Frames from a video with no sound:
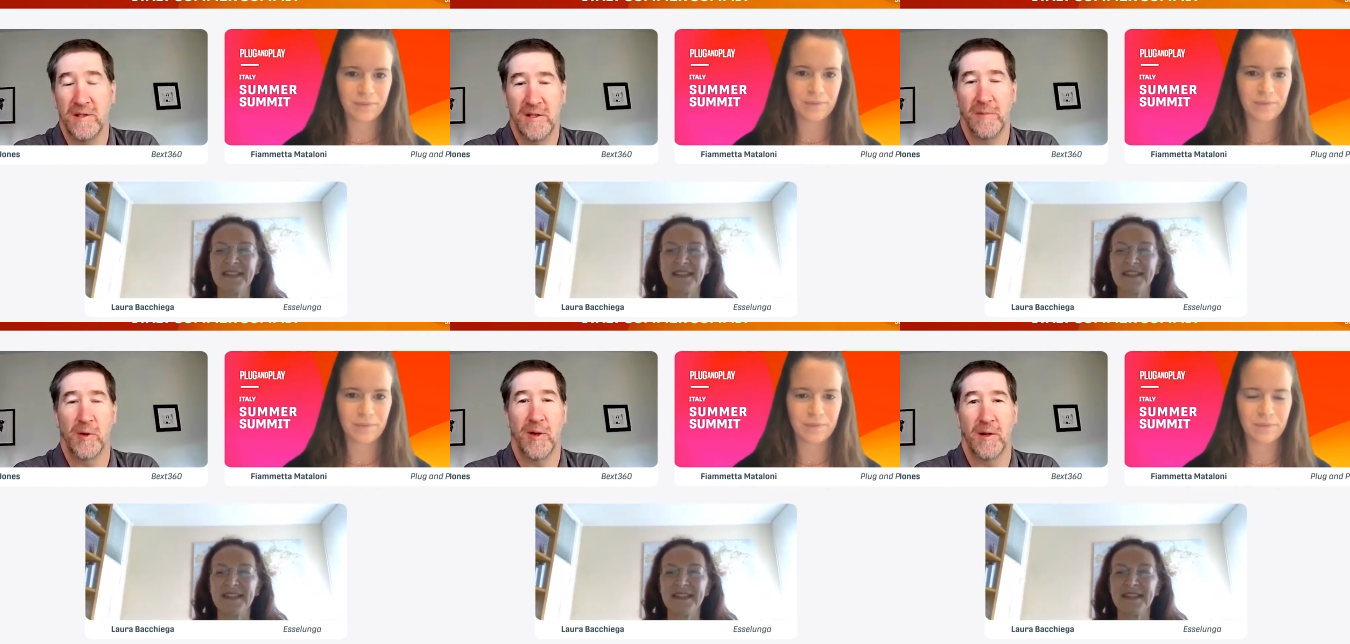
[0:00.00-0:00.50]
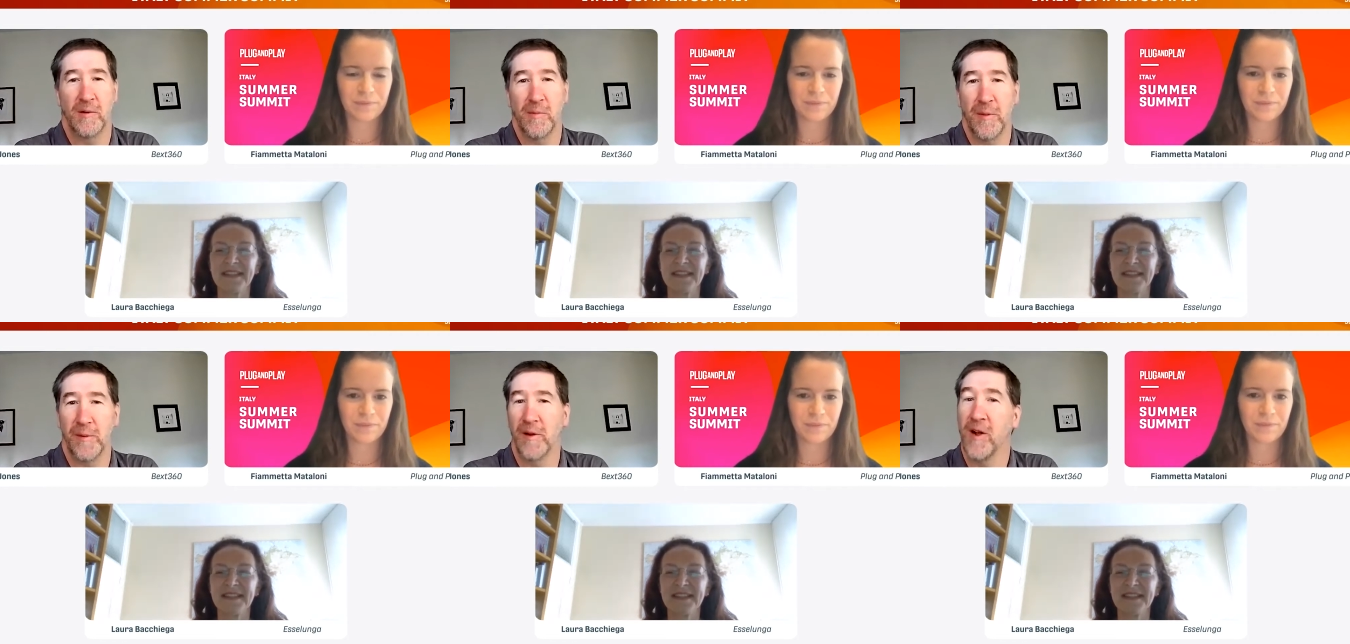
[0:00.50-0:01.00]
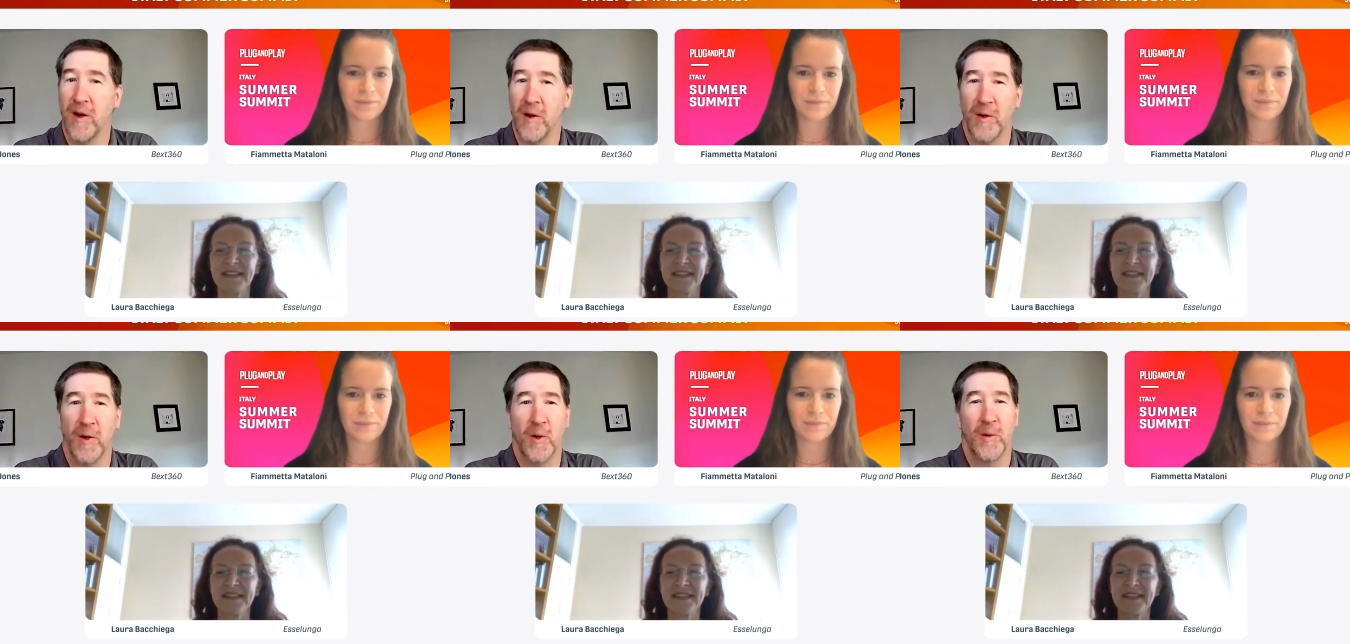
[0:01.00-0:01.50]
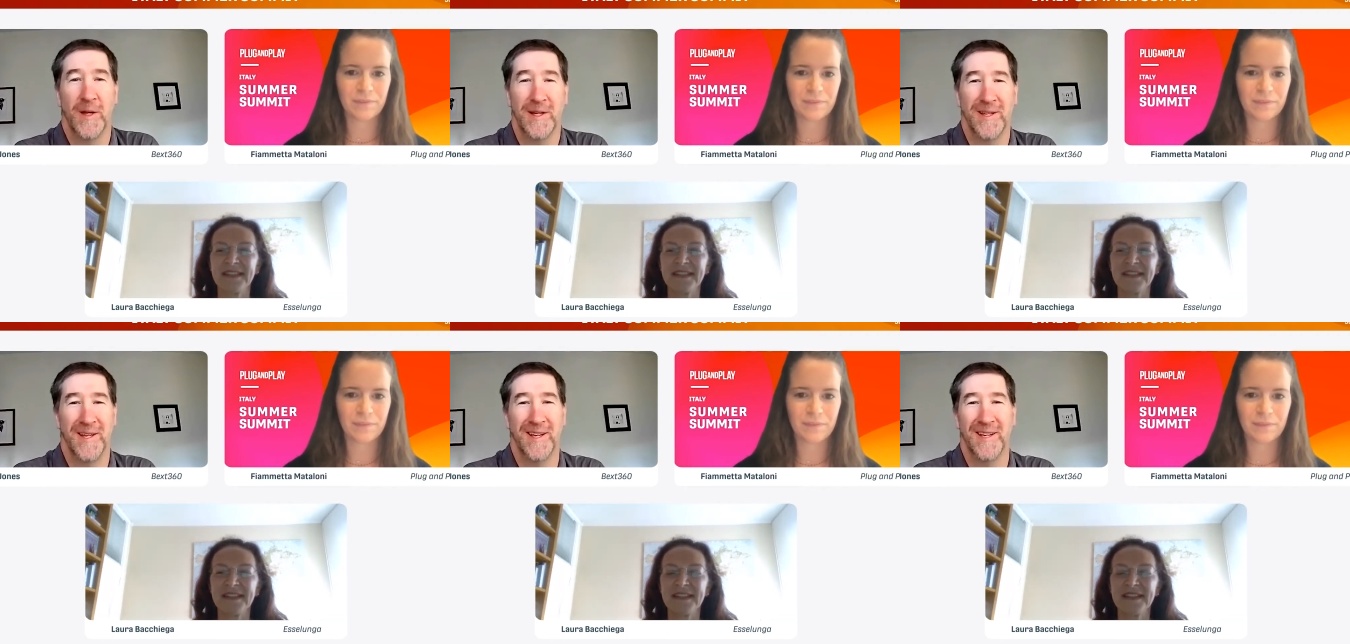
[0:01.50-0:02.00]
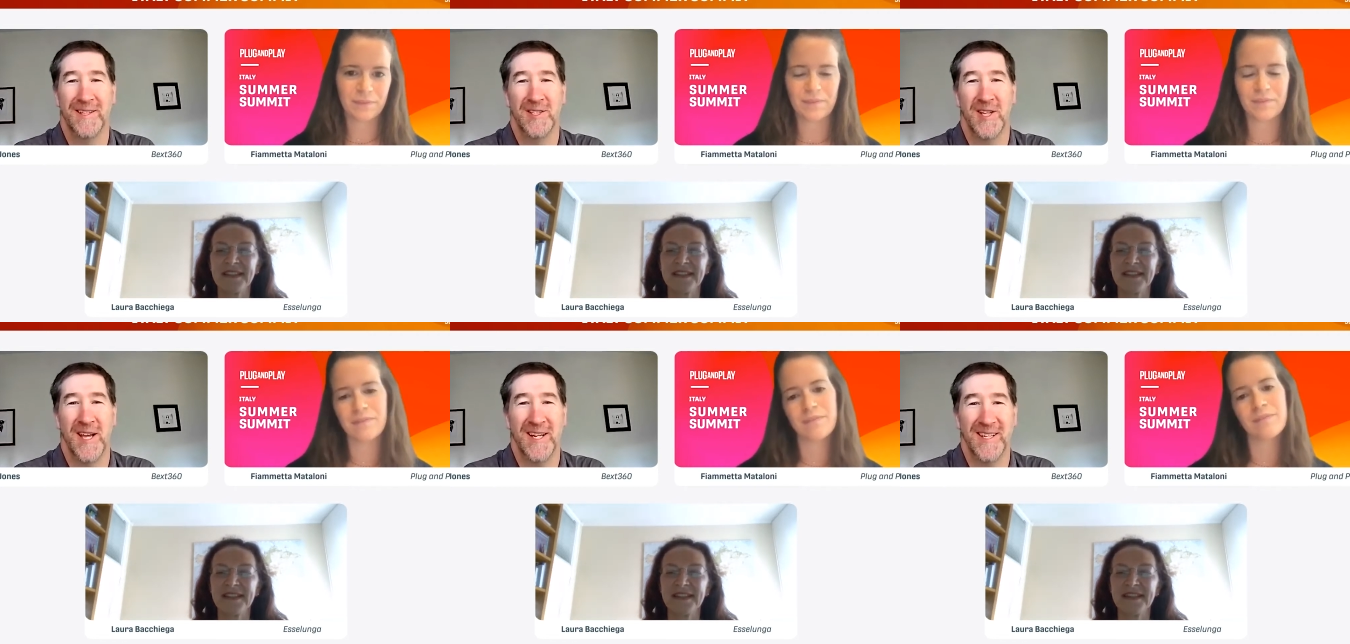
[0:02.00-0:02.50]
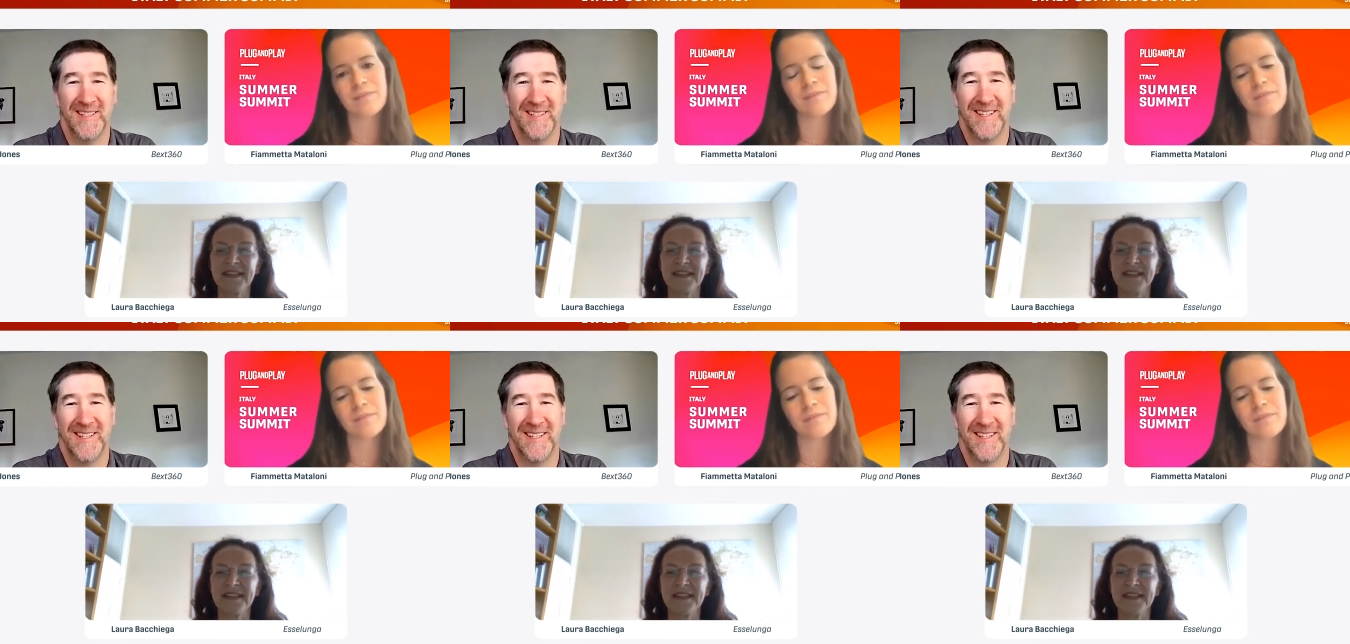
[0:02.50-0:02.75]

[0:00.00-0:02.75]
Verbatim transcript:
Speaker 1: Democratic Republic of Congo, India, and China,